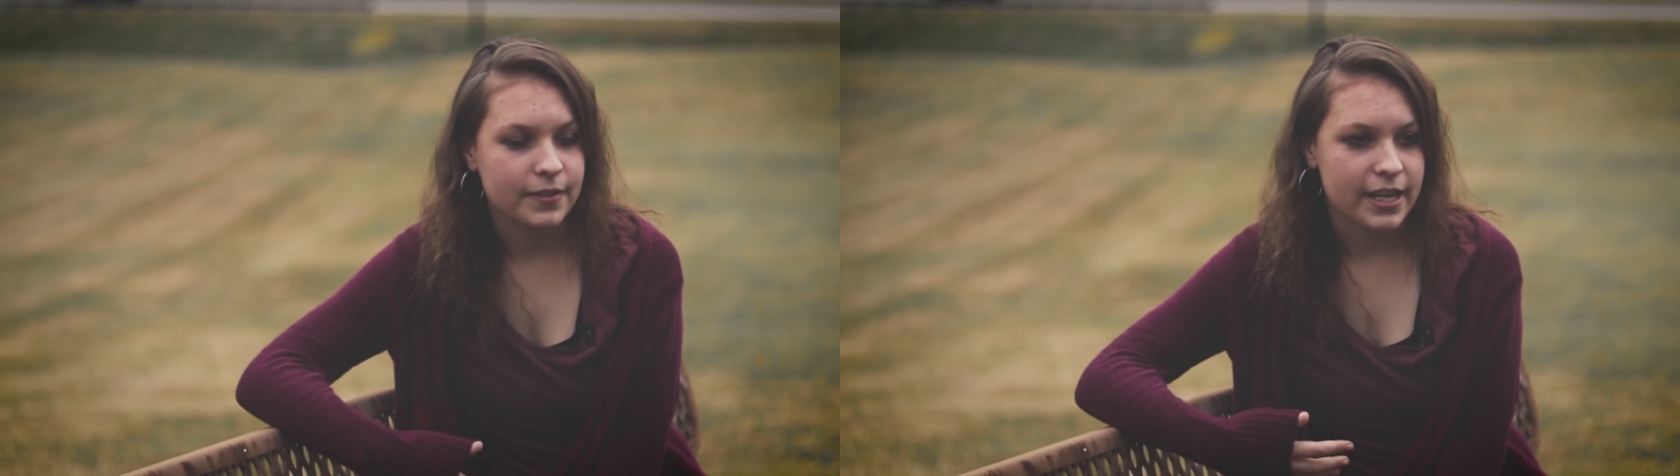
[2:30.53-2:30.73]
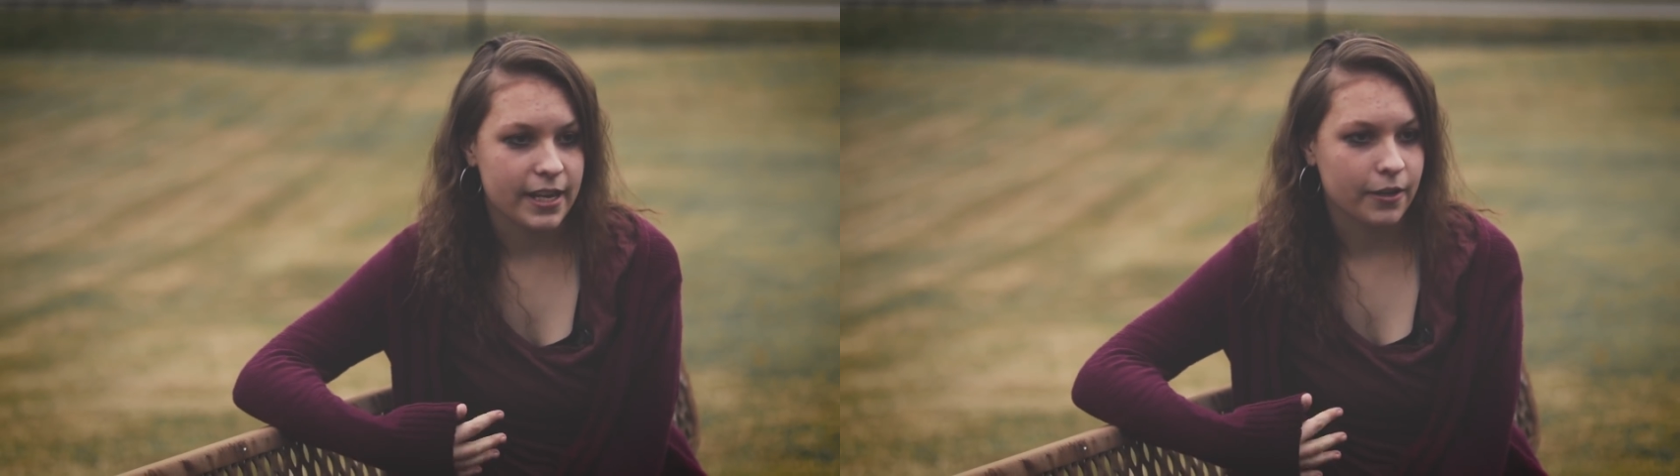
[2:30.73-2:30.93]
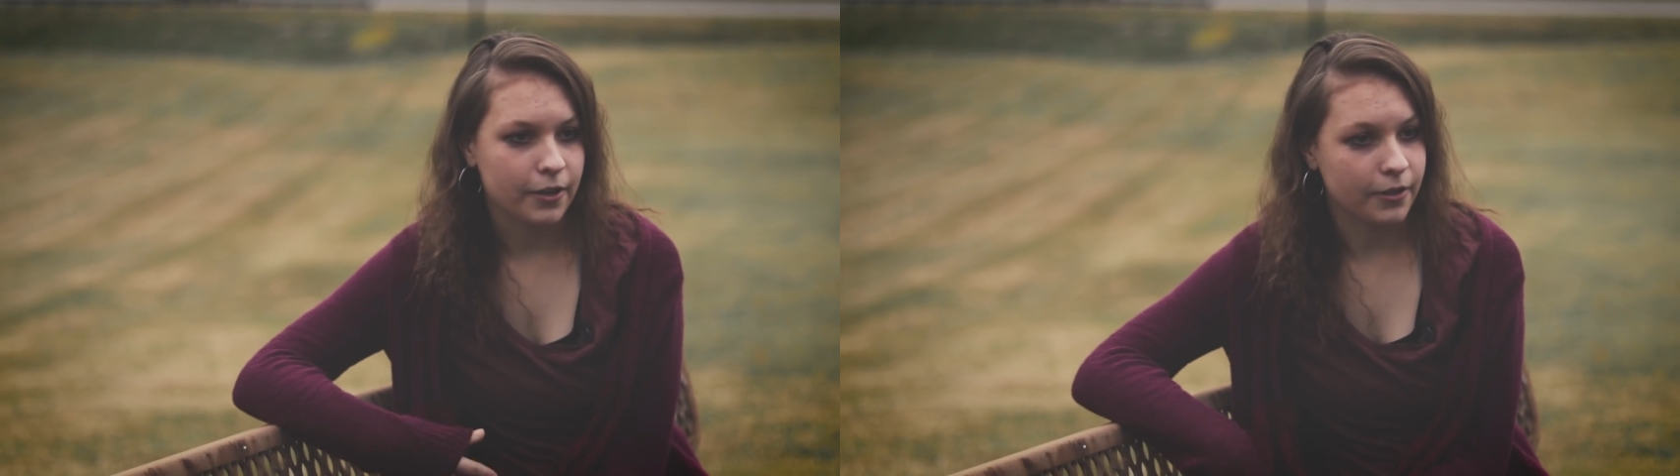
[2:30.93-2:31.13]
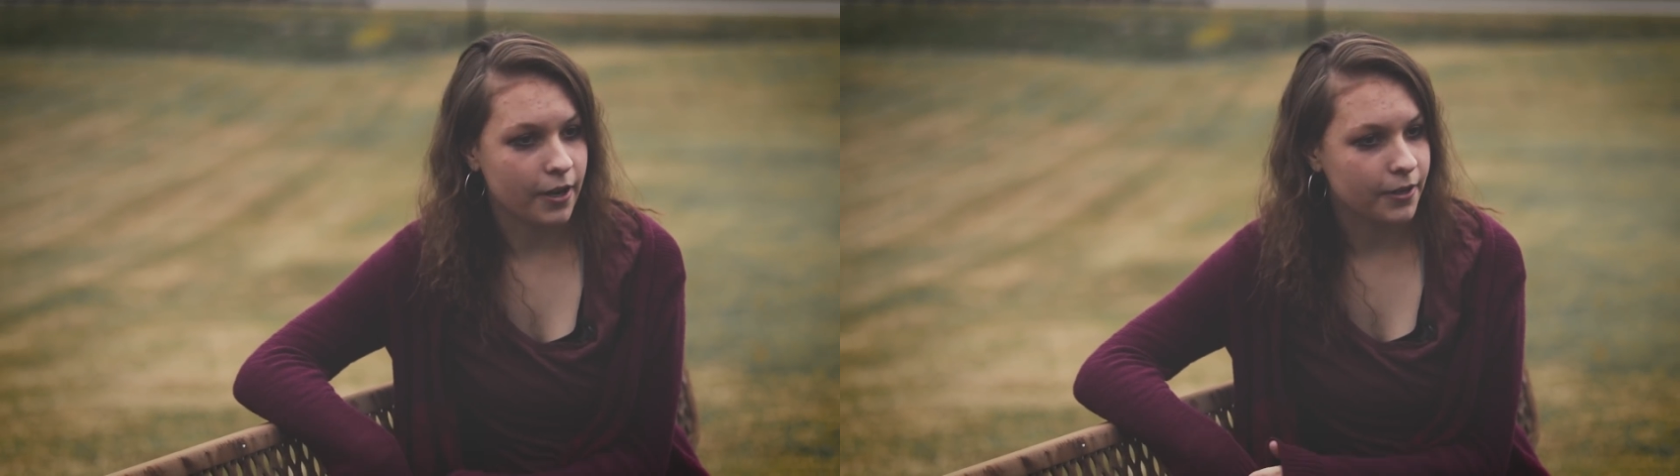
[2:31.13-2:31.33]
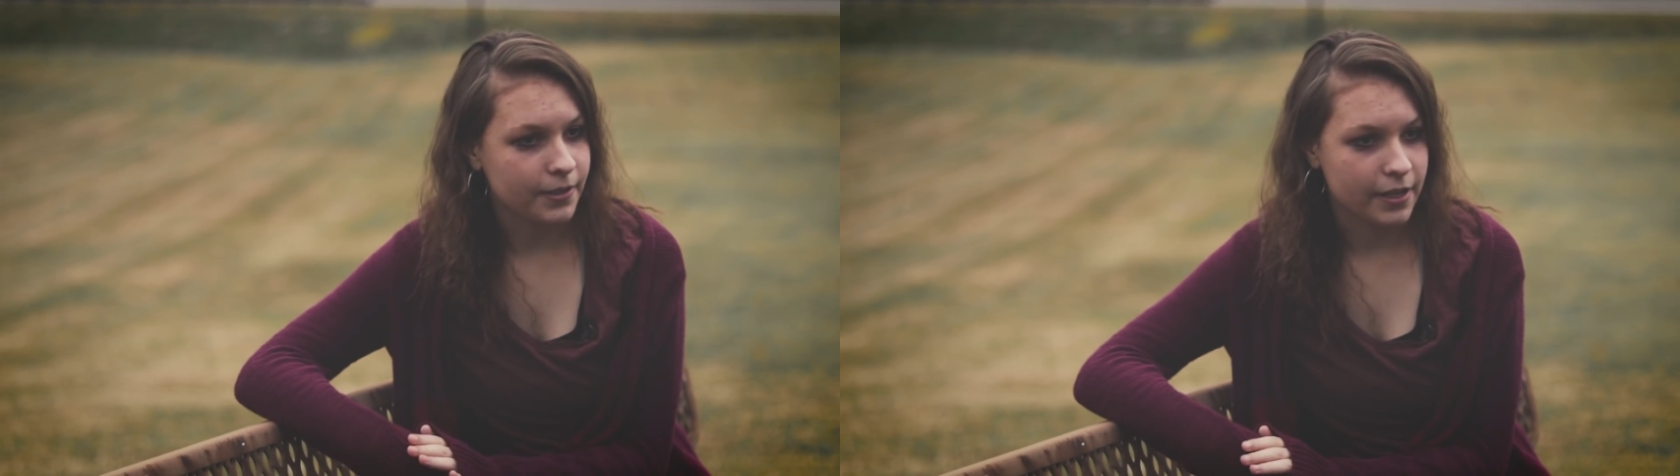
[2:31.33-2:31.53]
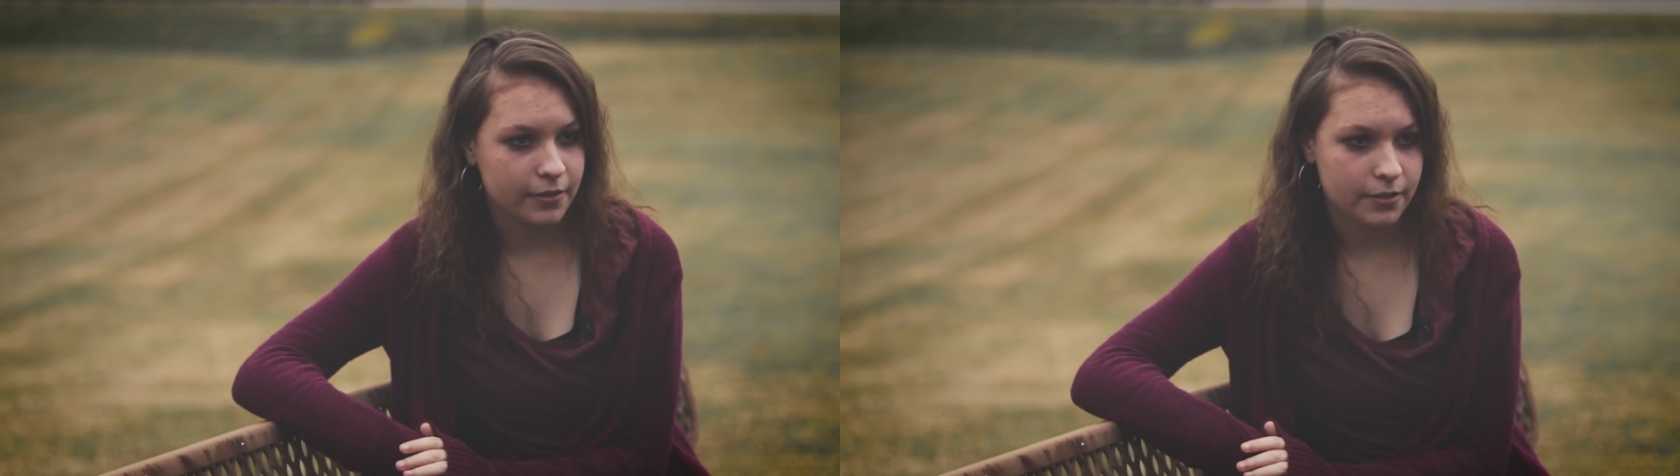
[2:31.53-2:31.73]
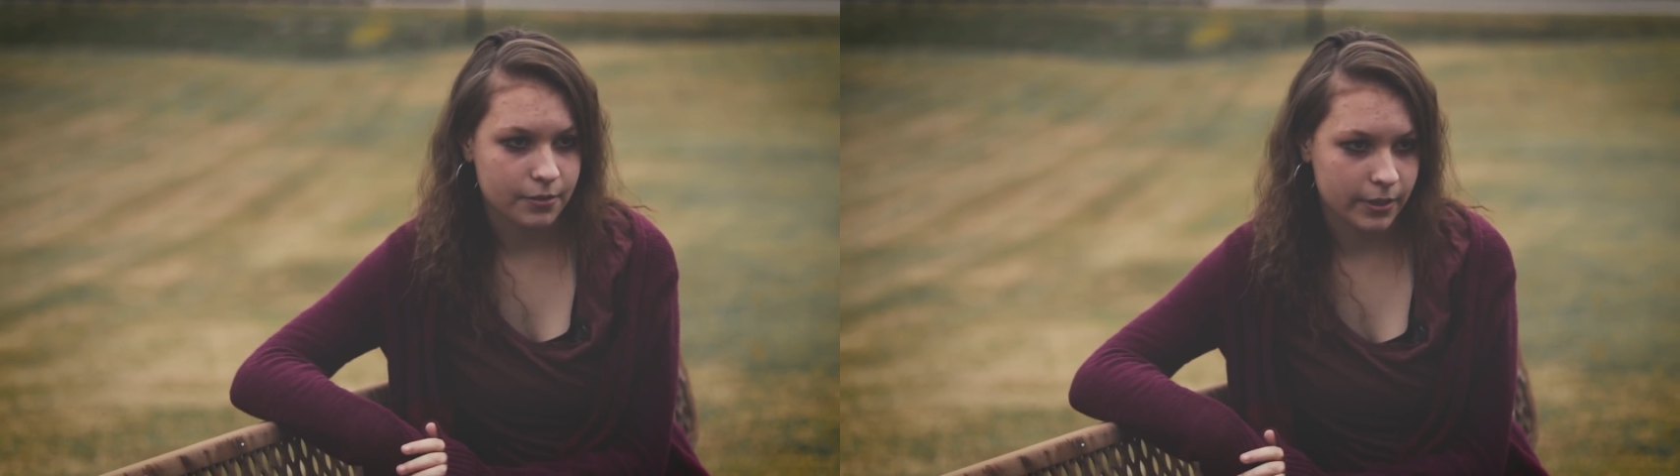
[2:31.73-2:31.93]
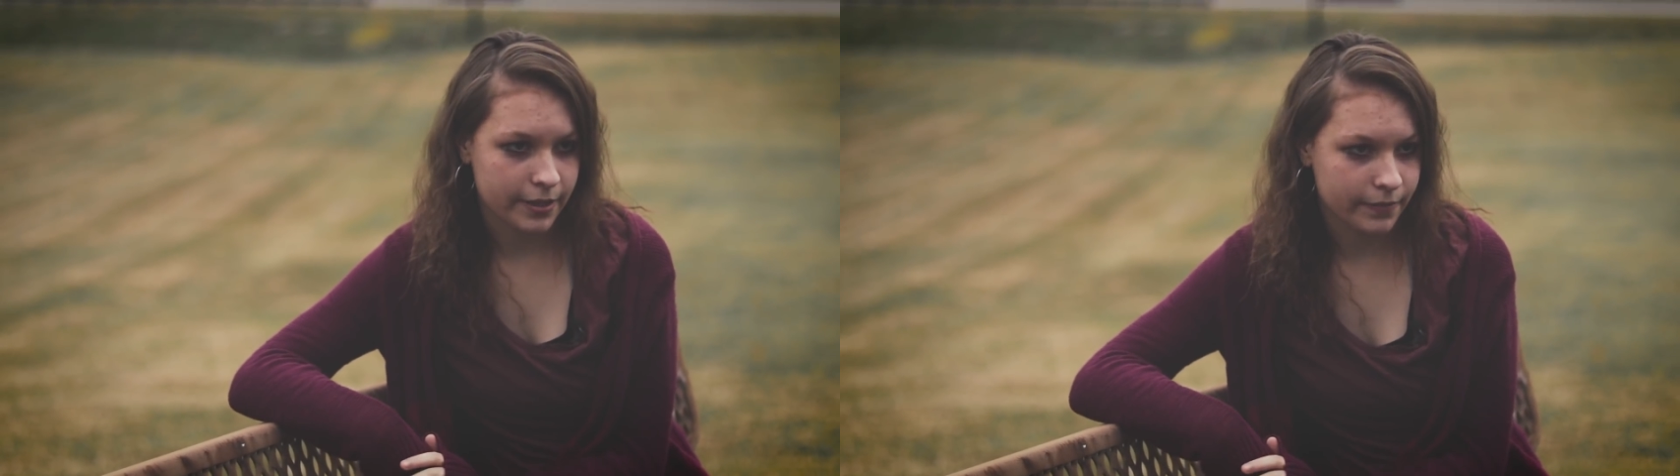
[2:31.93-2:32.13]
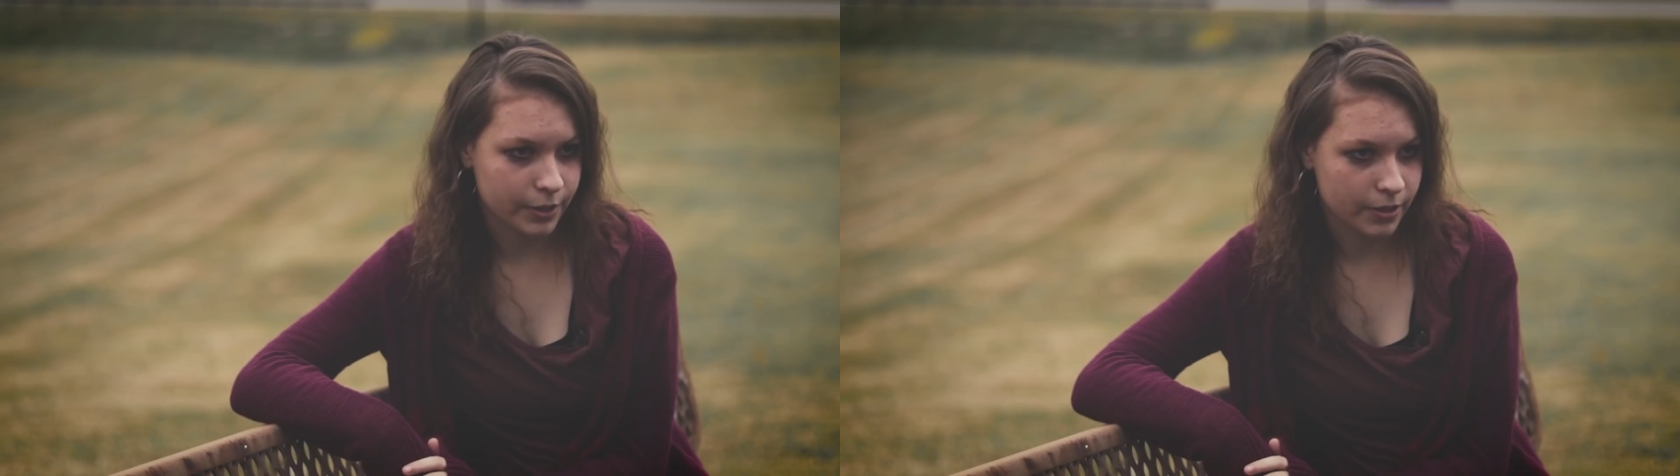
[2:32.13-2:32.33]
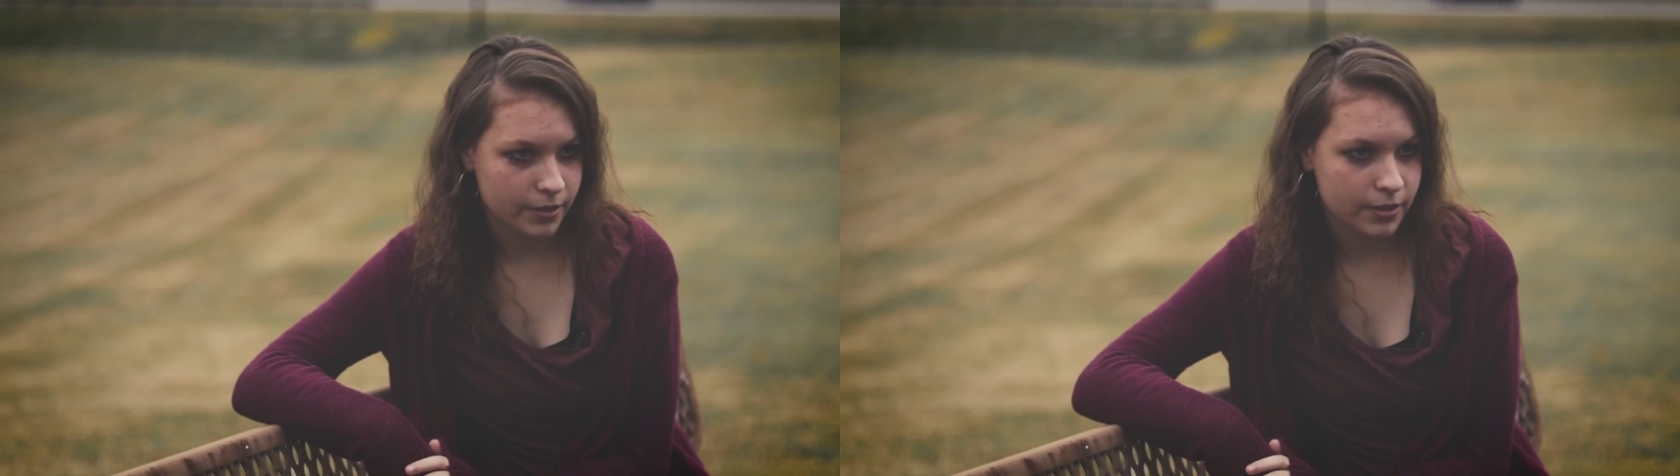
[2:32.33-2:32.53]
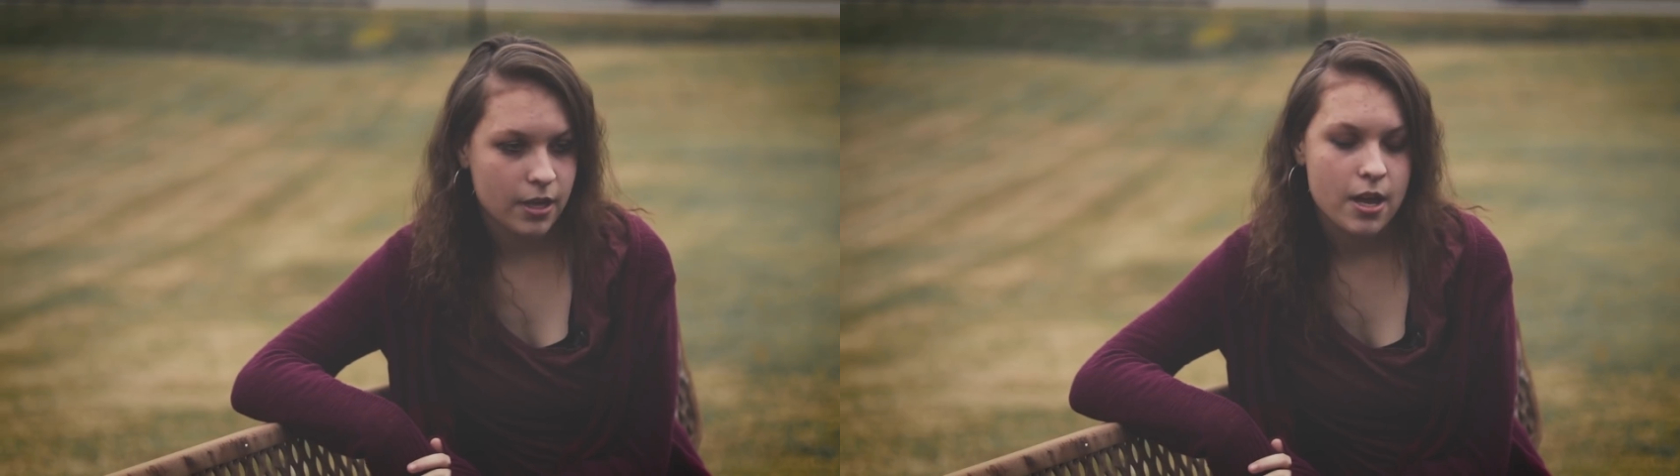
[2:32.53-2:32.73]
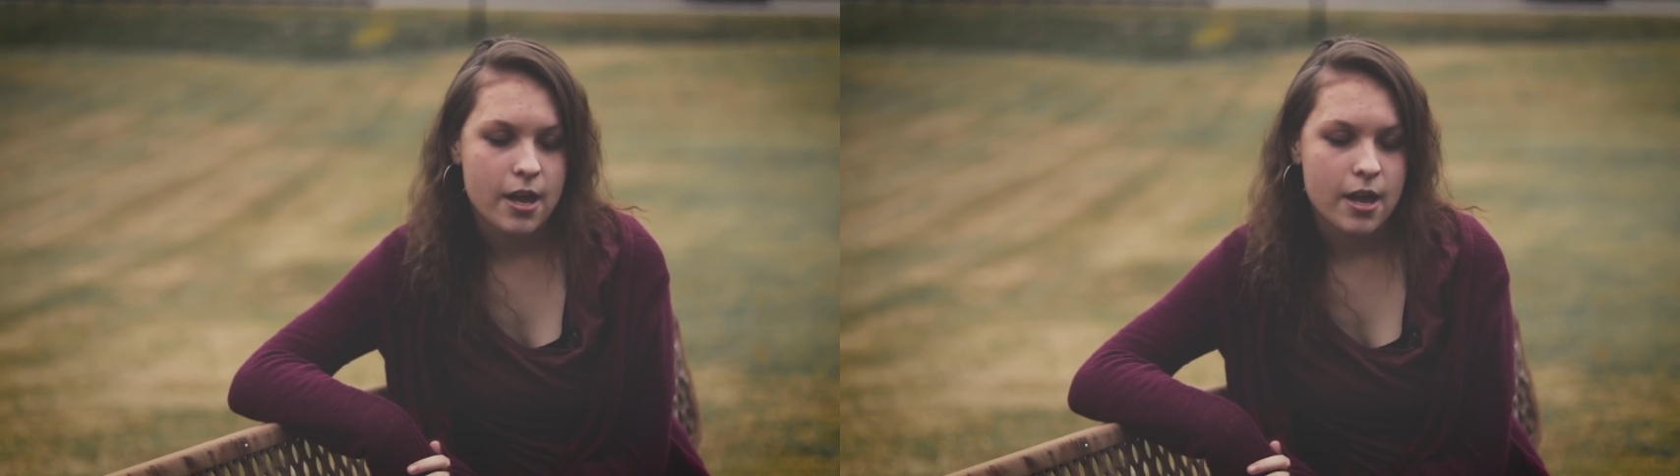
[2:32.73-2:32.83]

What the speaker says: they heard our side of the story first.